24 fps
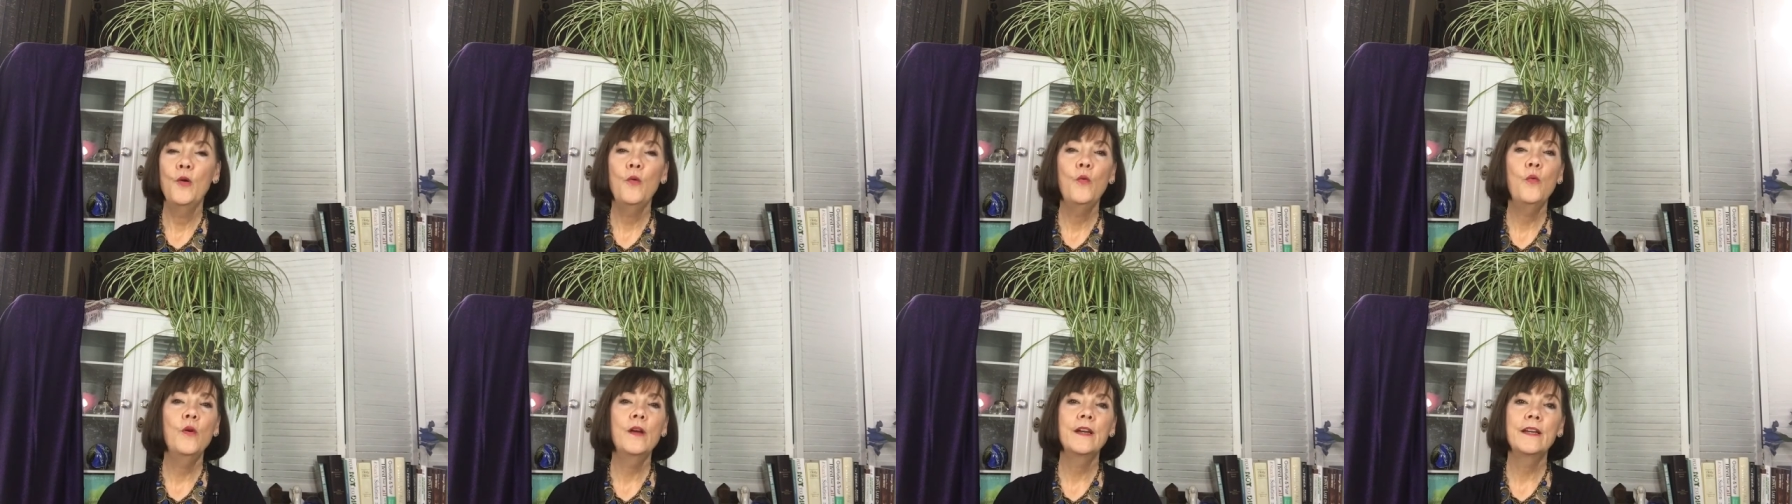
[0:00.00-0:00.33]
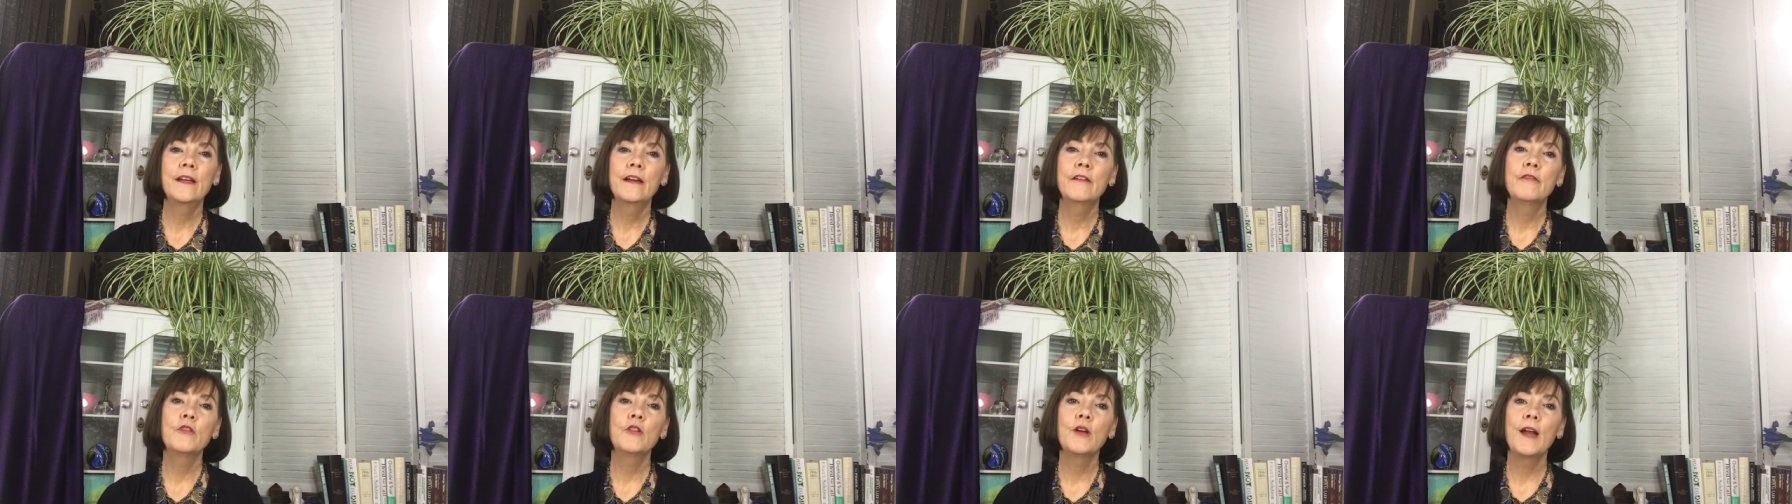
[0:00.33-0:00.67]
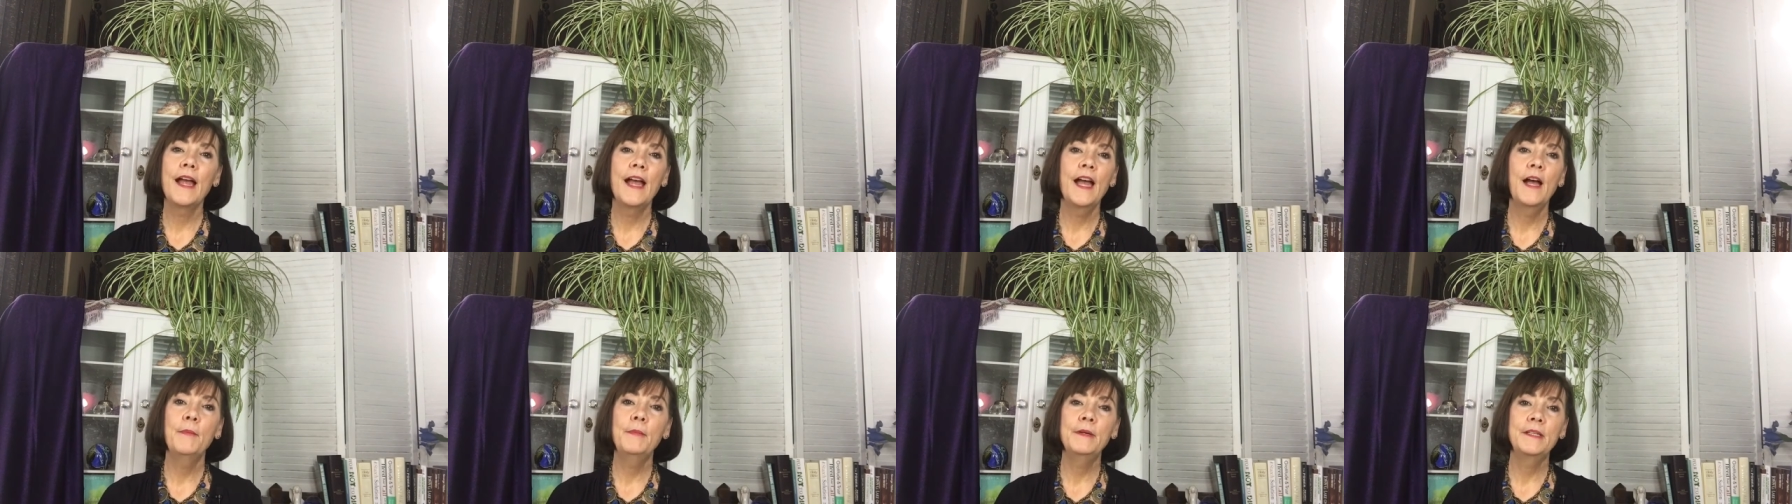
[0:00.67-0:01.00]
whatever
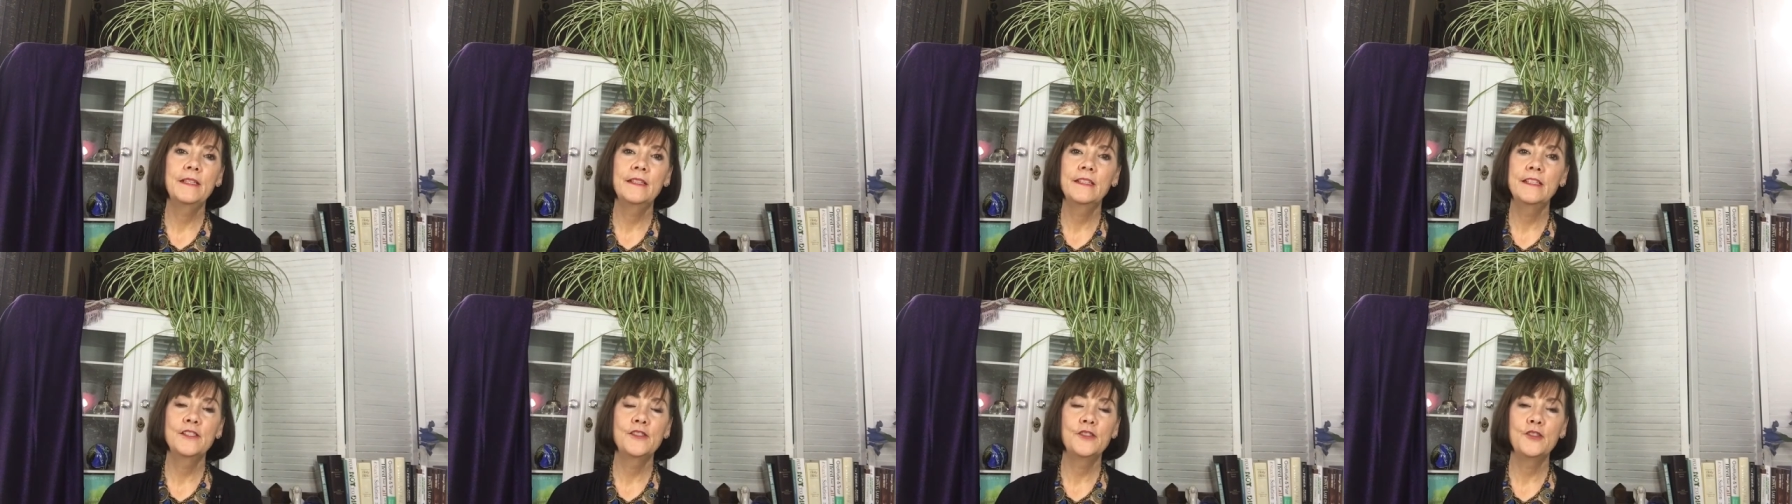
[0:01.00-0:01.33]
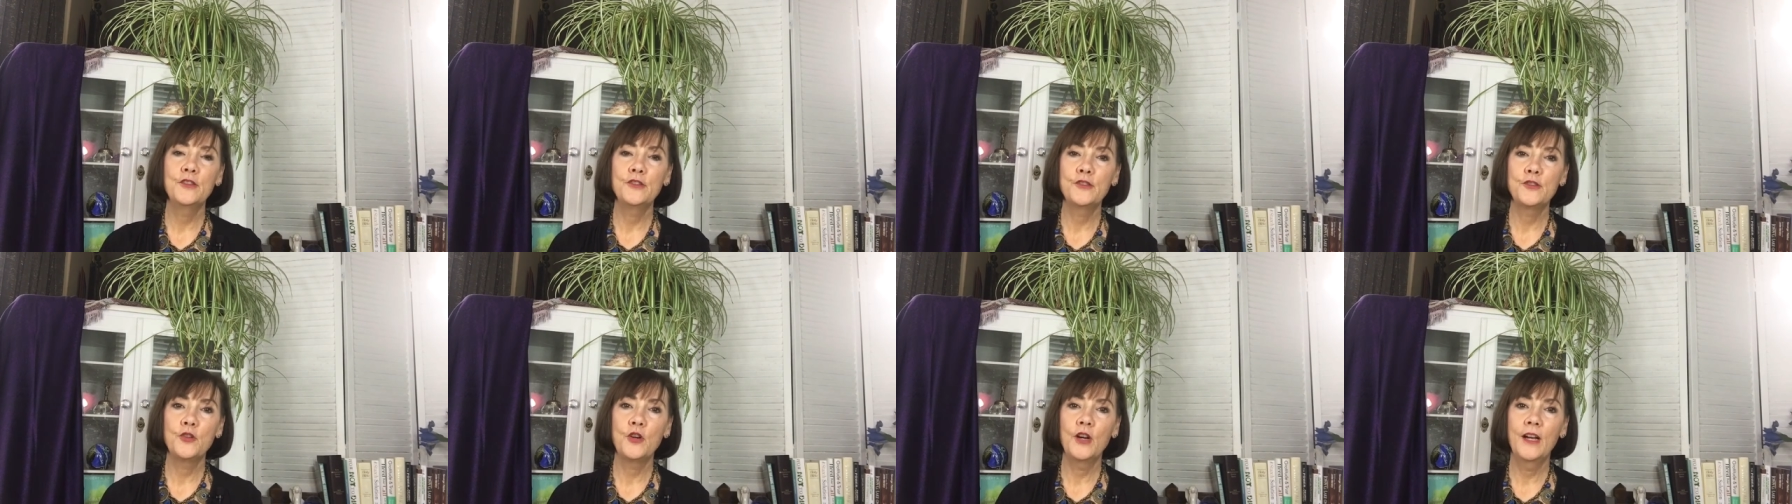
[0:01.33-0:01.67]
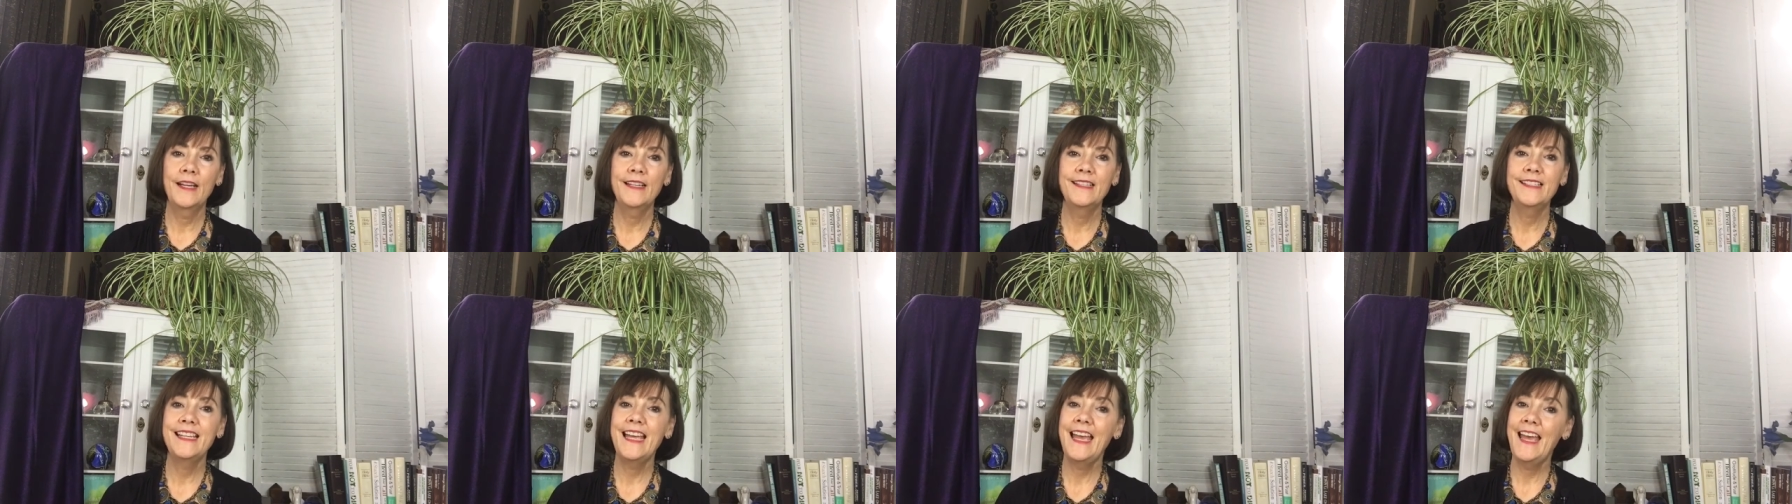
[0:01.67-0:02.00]
habit it is you're
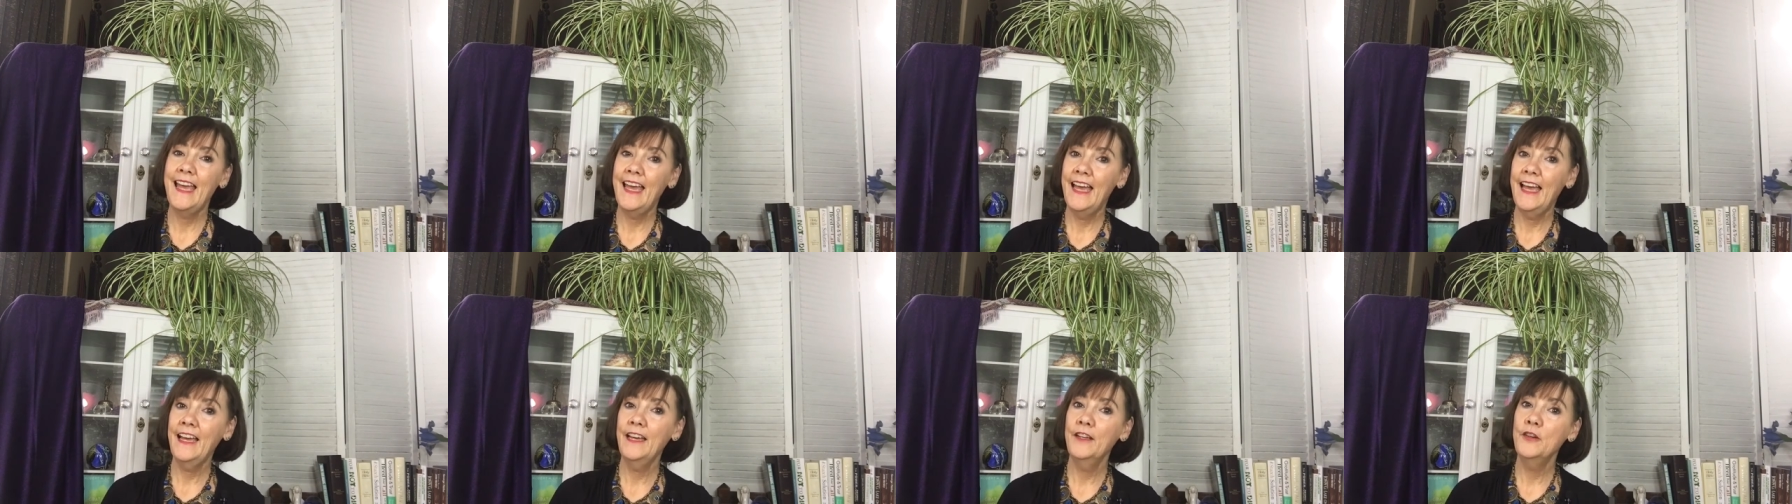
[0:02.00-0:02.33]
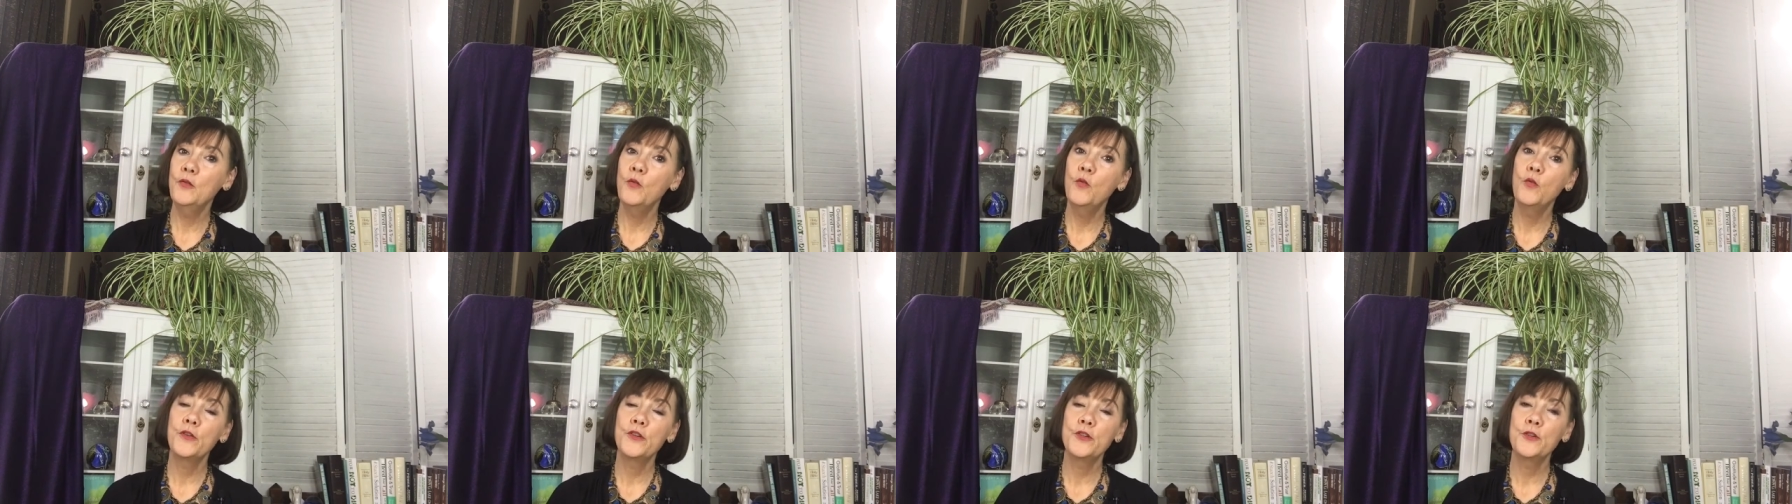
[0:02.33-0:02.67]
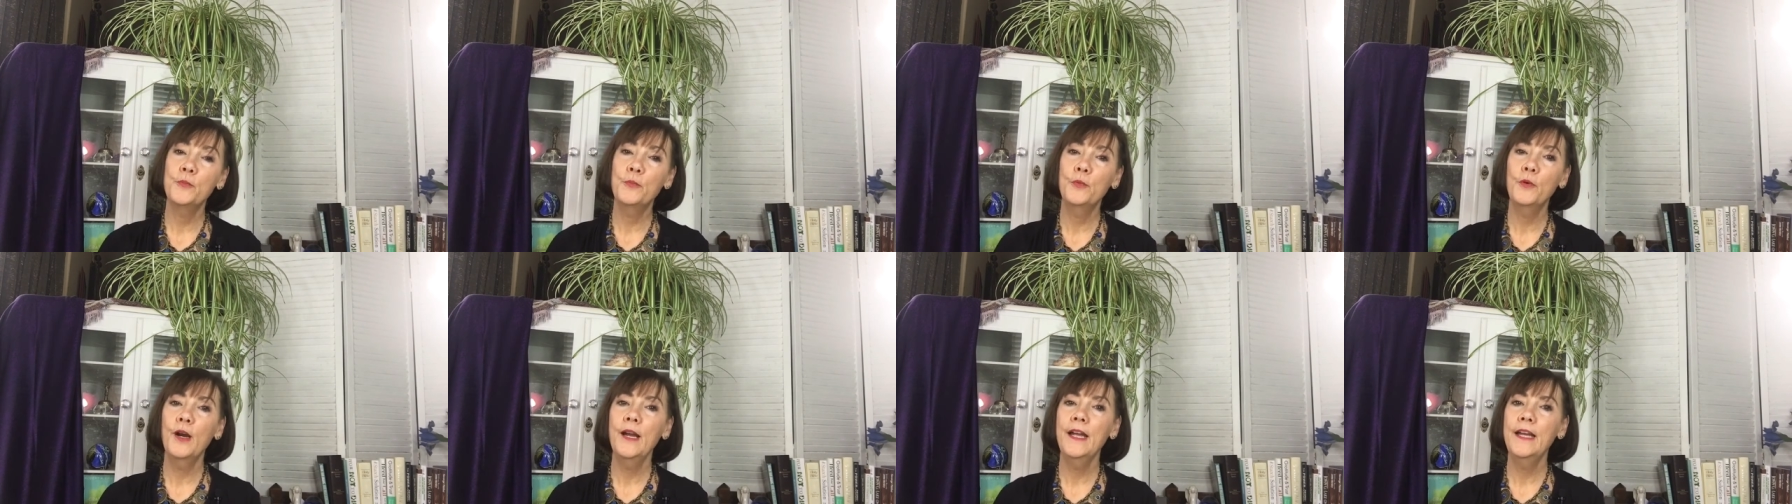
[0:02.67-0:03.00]
trying to add or to
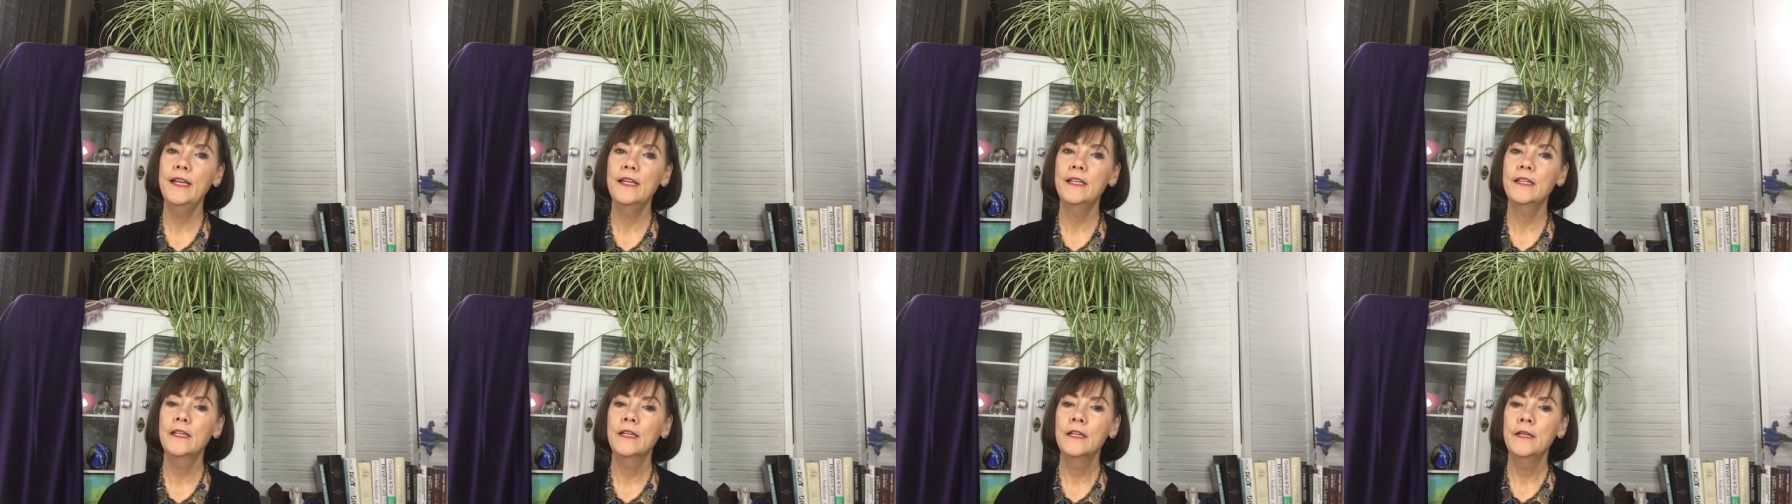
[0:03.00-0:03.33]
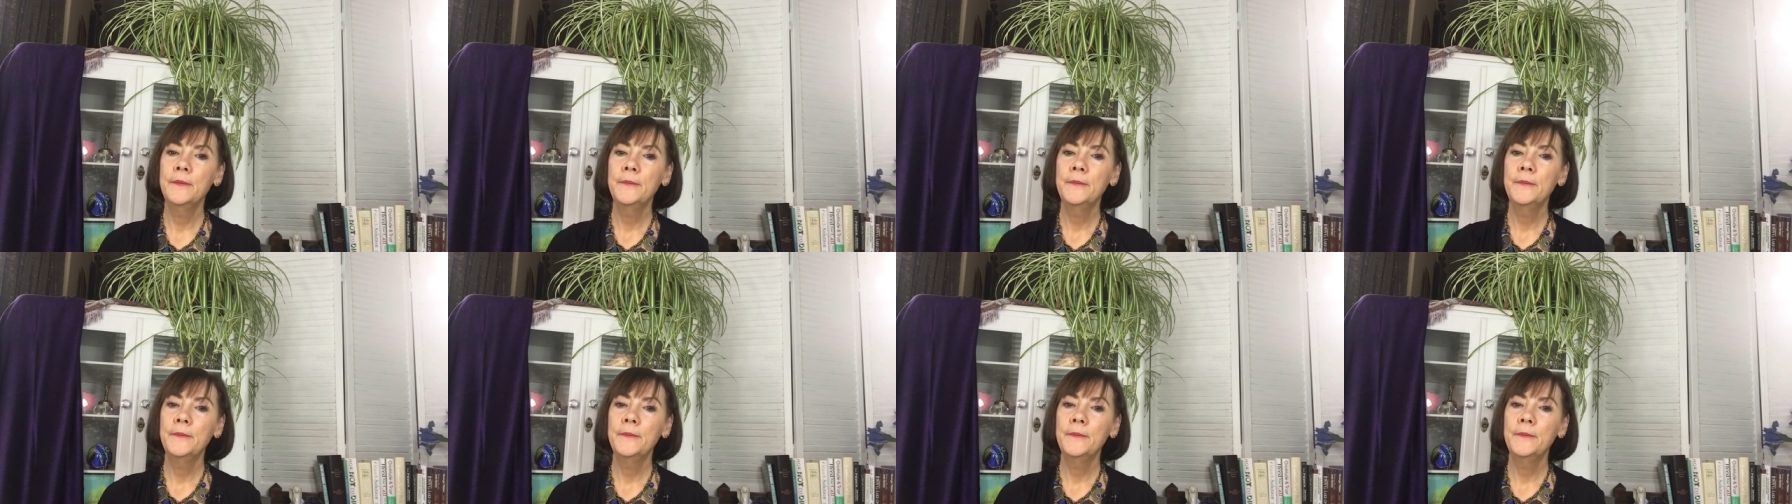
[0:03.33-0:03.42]
break,